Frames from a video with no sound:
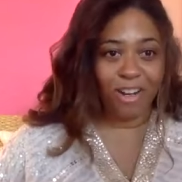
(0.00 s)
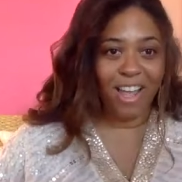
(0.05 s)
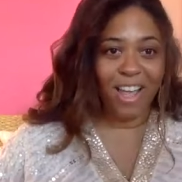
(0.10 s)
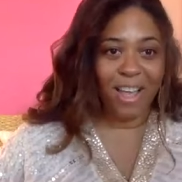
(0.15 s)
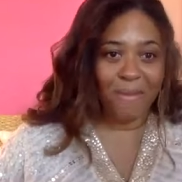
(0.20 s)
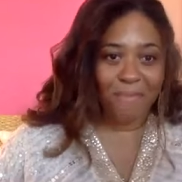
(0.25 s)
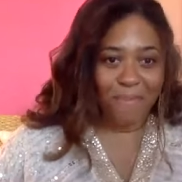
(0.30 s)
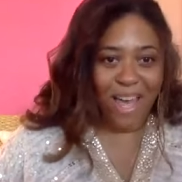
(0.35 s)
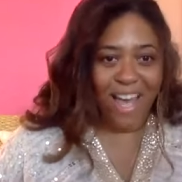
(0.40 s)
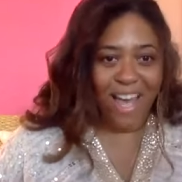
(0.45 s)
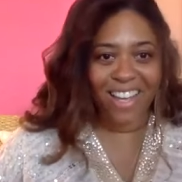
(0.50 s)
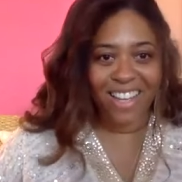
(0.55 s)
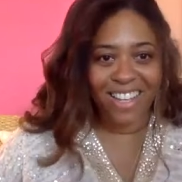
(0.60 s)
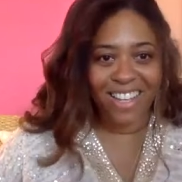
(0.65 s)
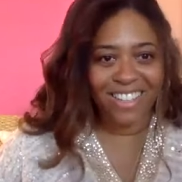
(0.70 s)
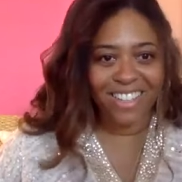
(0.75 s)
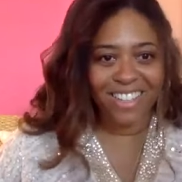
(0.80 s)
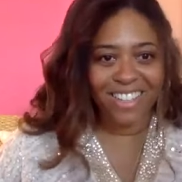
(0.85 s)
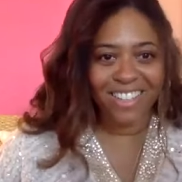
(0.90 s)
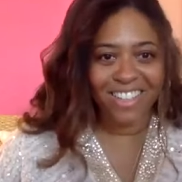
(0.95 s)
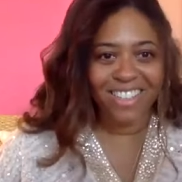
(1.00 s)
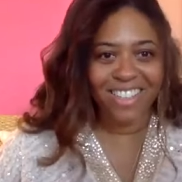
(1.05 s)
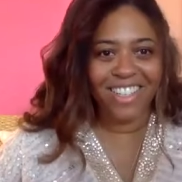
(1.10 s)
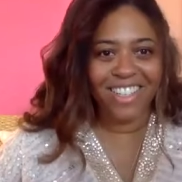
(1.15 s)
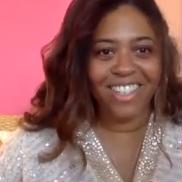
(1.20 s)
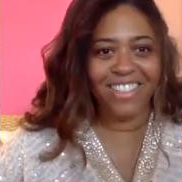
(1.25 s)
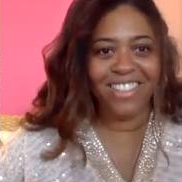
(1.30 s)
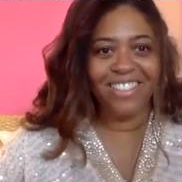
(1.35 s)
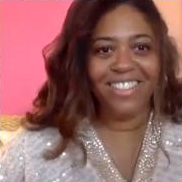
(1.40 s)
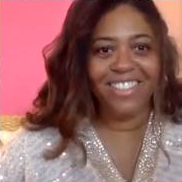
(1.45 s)
not back in, you
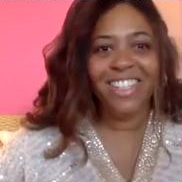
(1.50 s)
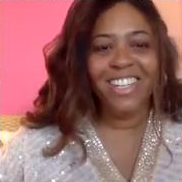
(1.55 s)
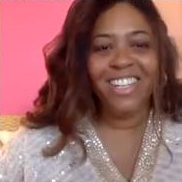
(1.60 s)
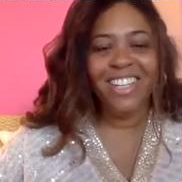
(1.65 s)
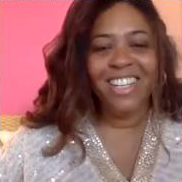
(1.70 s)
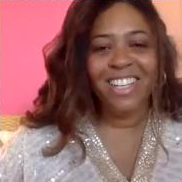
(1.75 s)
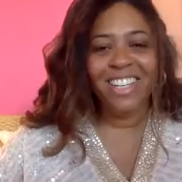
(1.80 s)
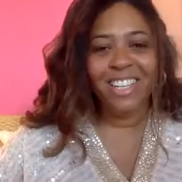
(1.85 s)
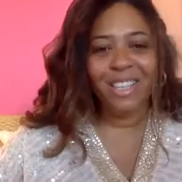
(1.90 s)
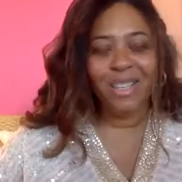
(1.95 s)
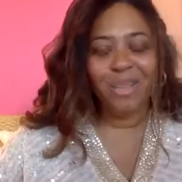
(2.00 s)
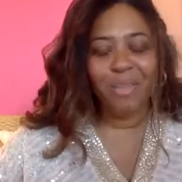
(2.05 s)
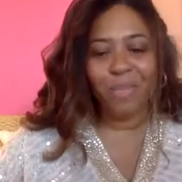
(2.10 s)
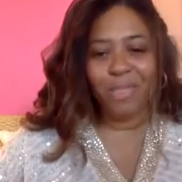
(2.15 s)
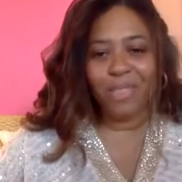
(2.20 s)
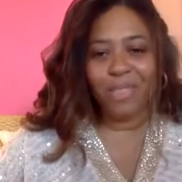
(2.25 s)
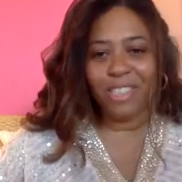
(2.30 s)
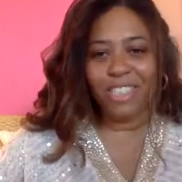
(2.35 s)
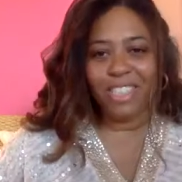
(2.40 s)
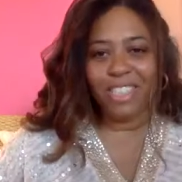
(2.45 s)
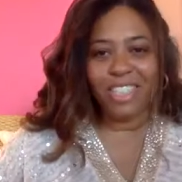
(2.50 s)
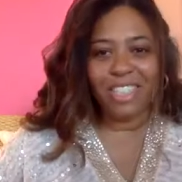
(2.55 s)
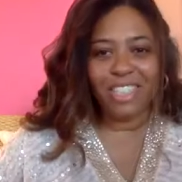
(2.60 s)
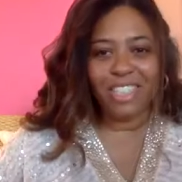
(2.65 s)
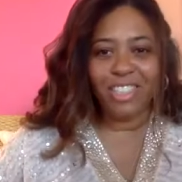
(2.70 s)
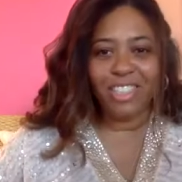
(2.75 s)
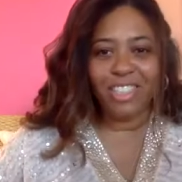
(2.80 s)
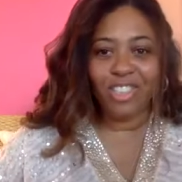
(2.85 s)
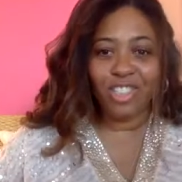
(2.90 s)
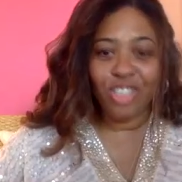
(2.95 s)
know, the building and
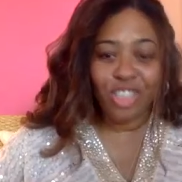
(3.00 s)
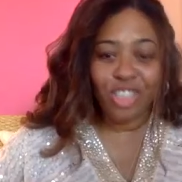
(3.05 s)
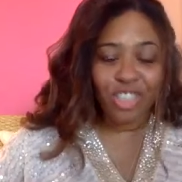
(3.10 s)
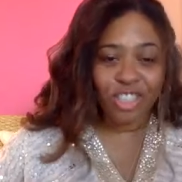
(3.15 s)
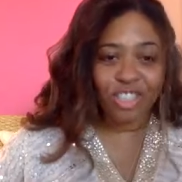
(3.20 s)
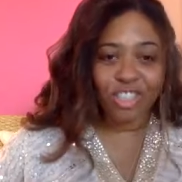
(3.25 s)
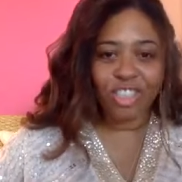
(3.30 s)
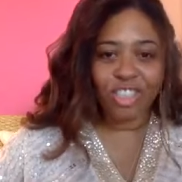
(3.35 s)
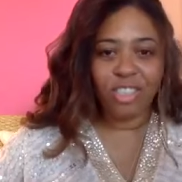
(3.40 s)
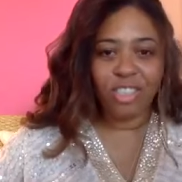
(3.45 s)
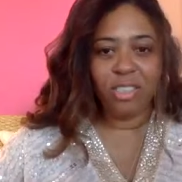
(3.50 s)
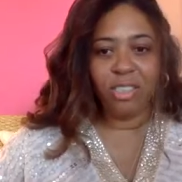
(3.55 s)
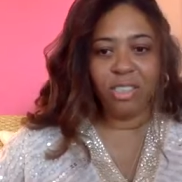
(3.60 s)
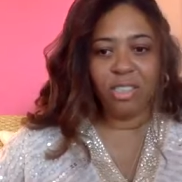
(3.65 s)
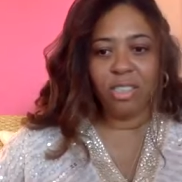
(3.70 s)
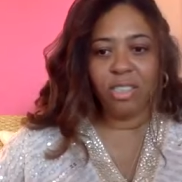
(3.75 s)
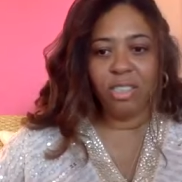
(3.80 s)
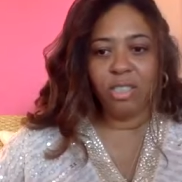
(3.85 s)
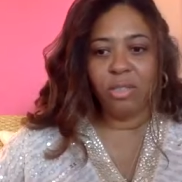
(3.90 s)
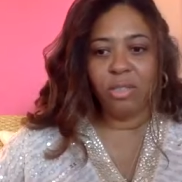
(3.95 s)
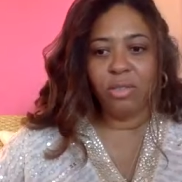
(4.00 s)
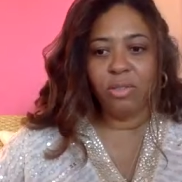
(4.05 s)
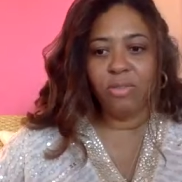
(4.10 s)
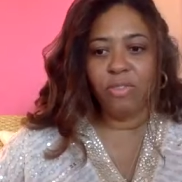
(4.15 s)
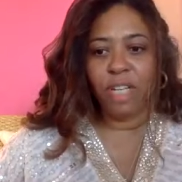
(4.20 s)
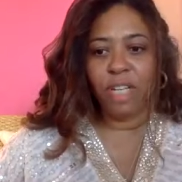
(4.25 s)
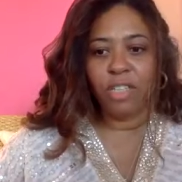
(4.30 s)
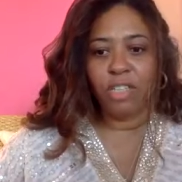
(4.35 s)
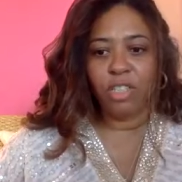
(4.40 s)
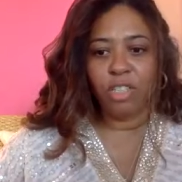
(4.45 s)
in church to
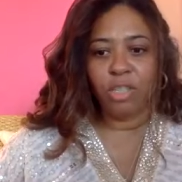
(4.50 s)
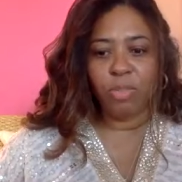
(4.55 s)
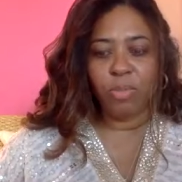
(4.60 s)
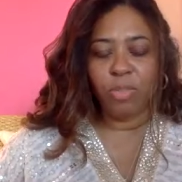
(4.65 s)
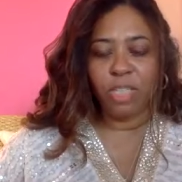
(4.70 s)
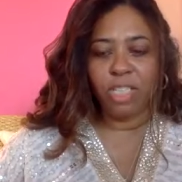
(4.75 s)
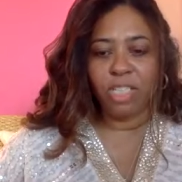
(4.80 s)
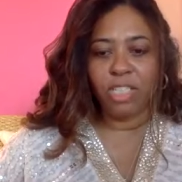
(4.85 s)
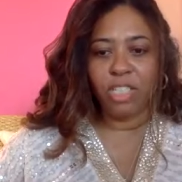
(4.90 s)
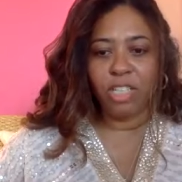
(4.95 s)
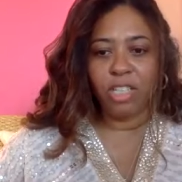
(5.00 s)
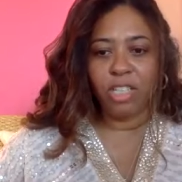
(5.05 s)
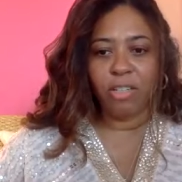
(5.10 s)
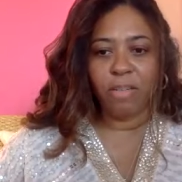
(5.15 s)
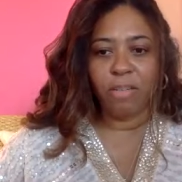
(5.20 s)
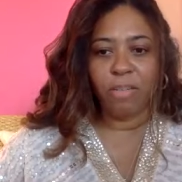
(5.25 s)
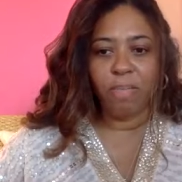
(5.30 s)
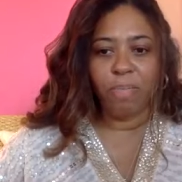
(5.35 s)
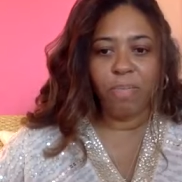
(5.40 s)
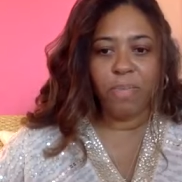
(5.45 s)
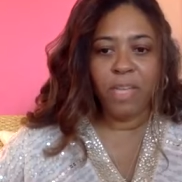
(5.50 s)
fellowship with each other.